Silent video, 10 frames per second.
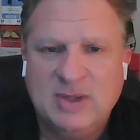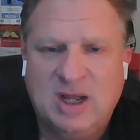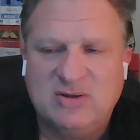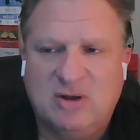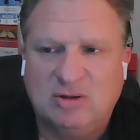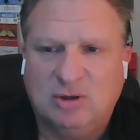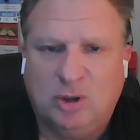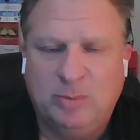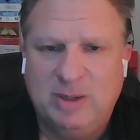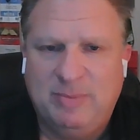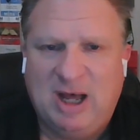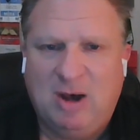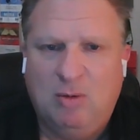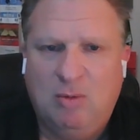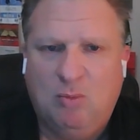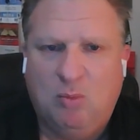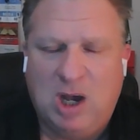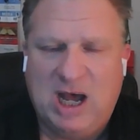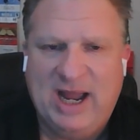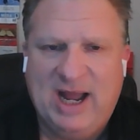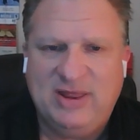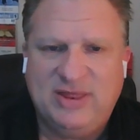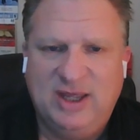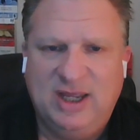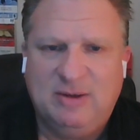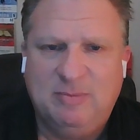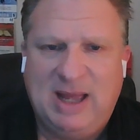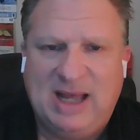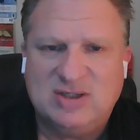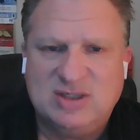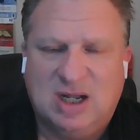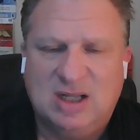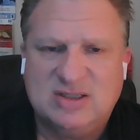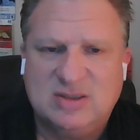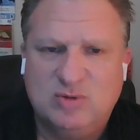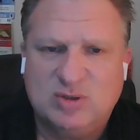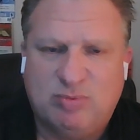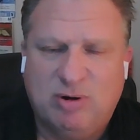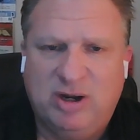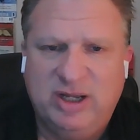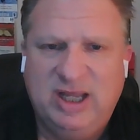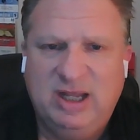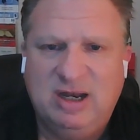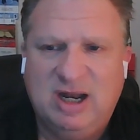I talked a little bit about why I think Max Johnson was brought in,